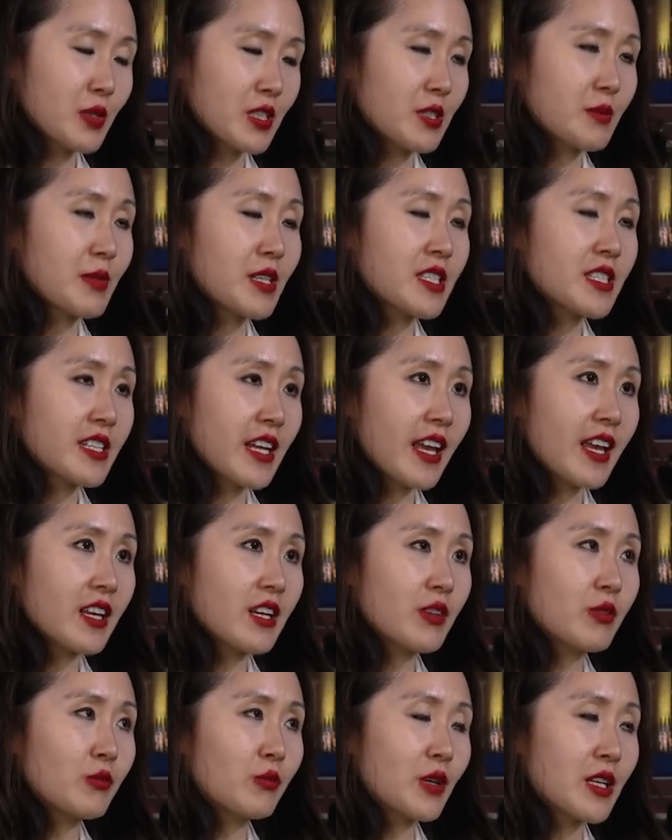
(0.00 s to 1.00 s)
was a
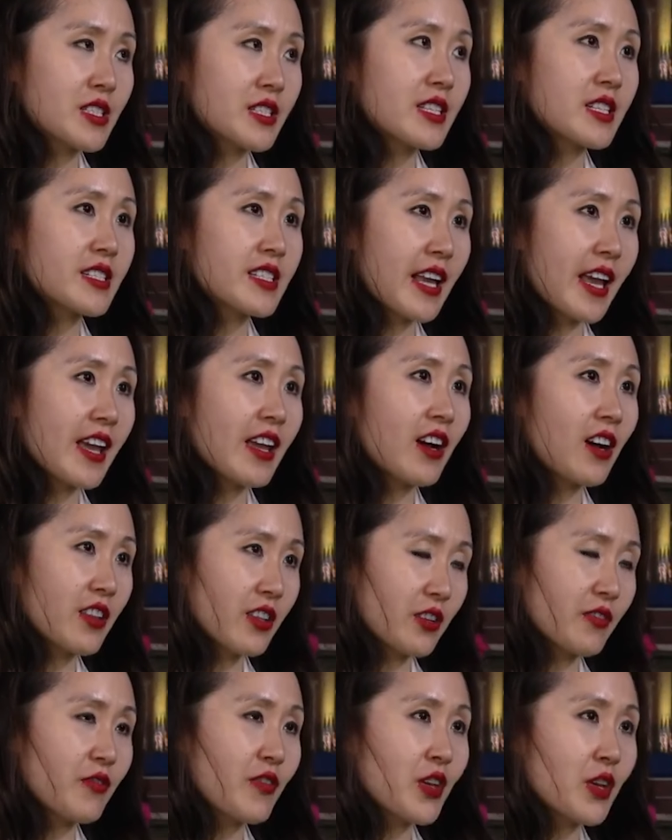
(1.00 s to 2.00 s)
mistake was to say
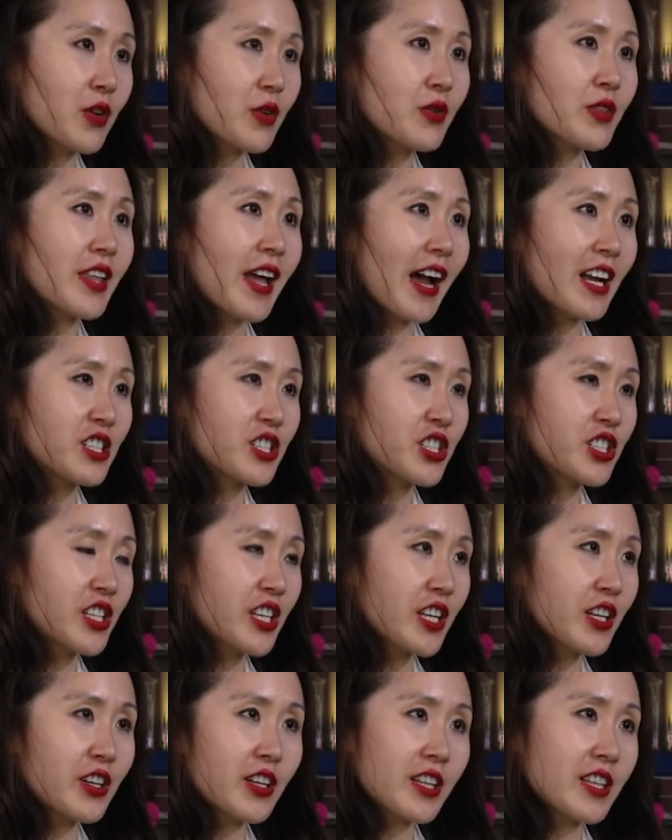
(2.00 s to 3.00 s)
on The View that
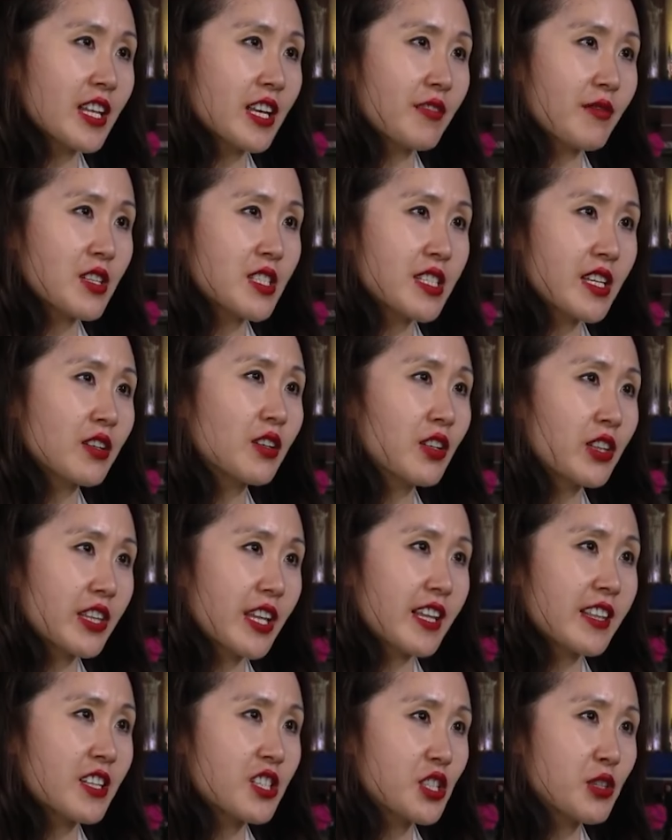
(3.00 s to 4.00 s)
she couldn't think of a single
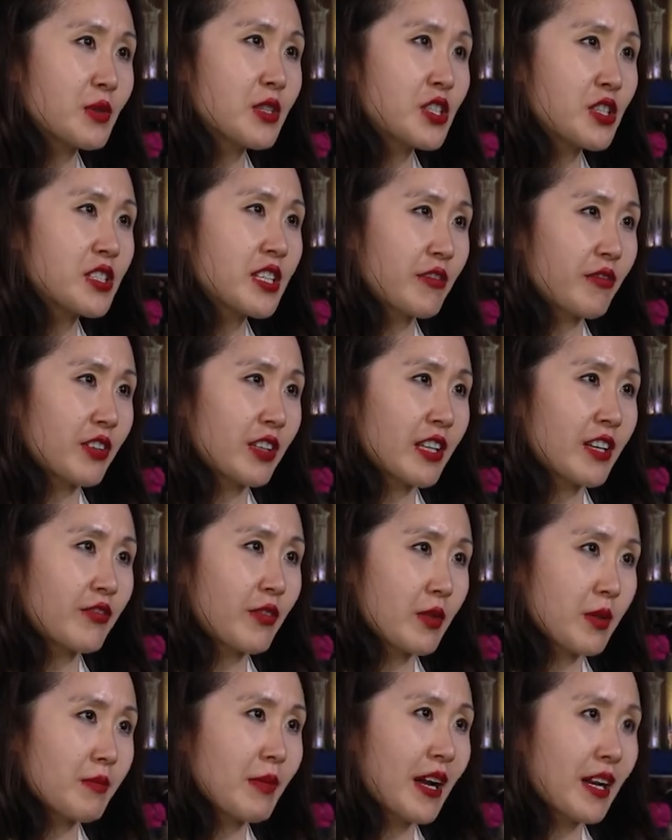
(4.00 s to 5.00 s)
thing that she would do differently
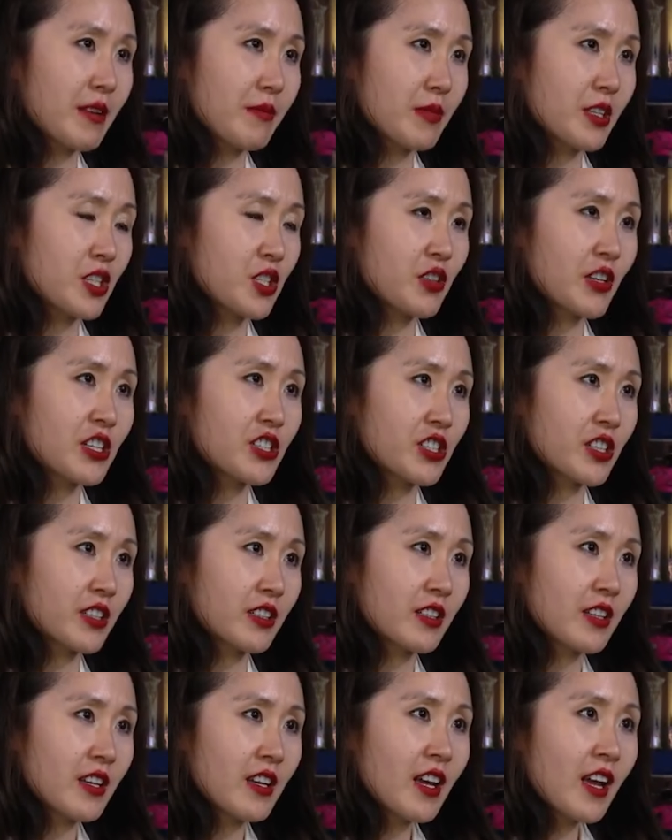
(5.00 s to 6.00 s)
from the Biden
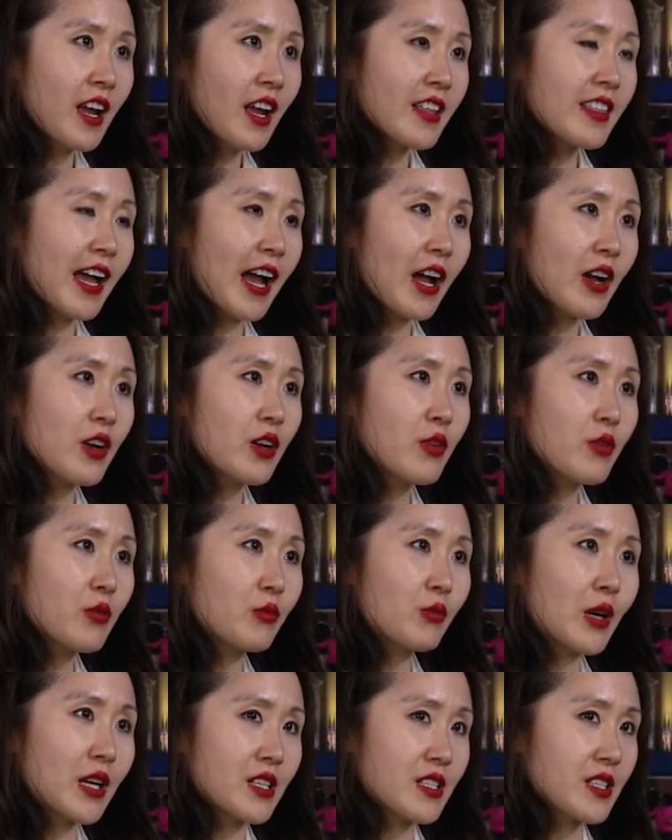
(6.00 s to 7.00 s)
administration. That
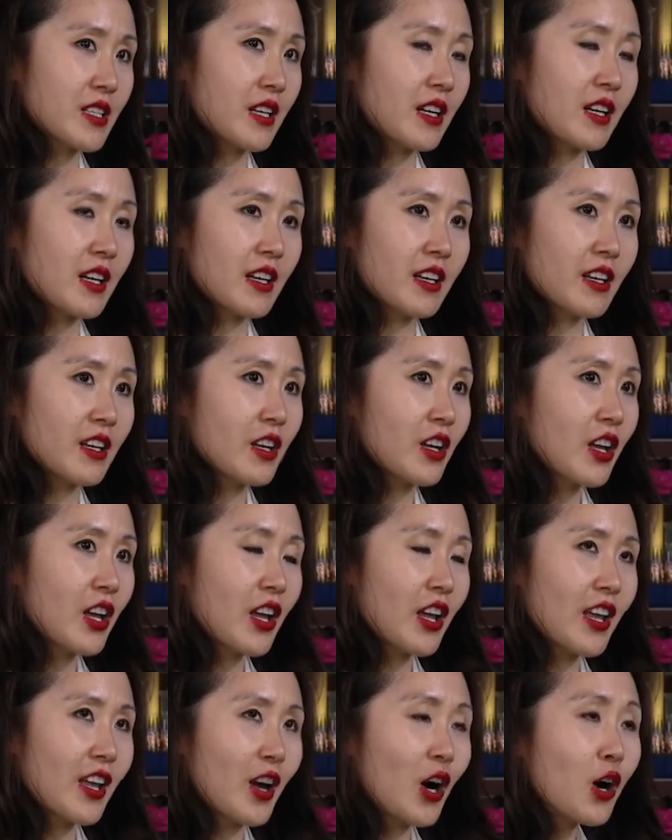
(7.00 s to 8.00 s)
was a uh,
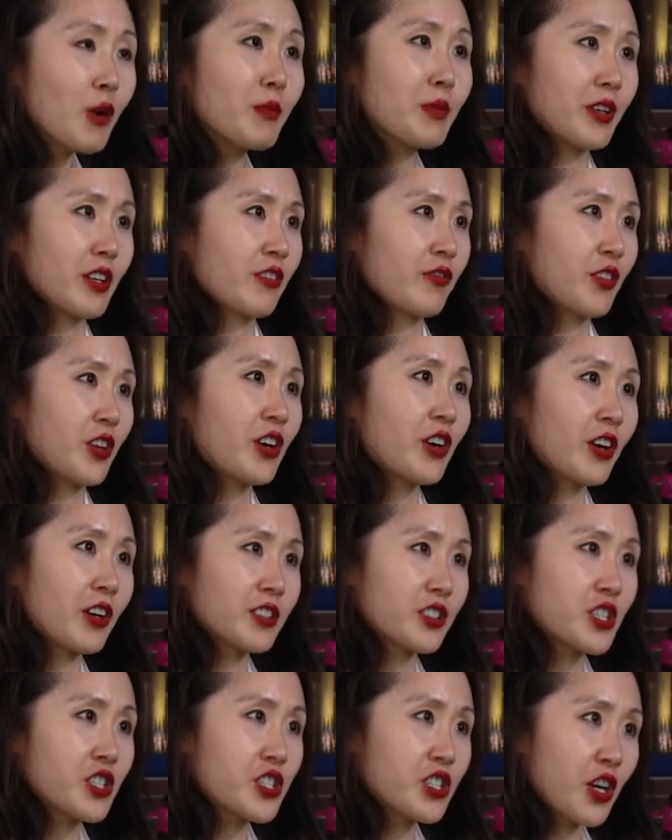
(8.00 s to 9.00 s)
opener for
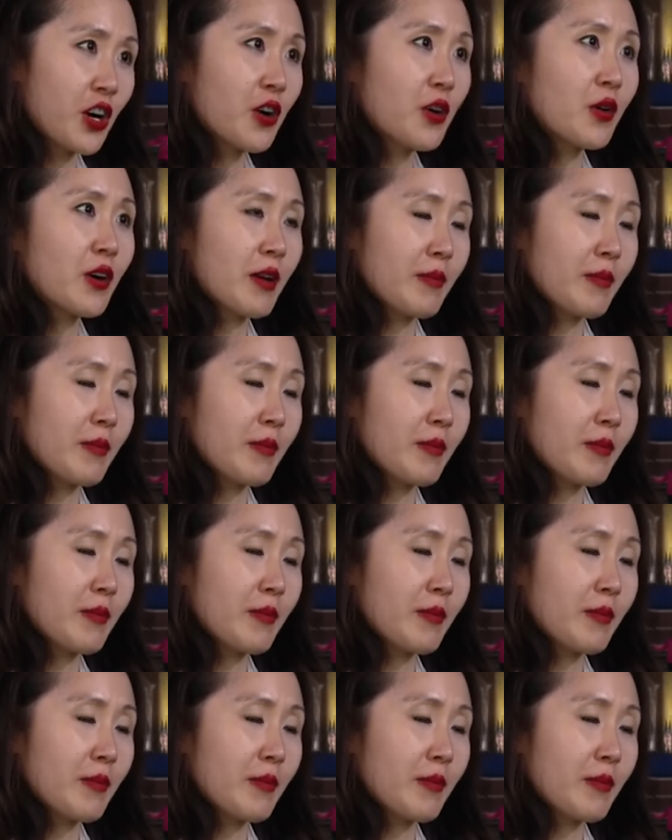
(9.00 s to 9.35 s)
her to show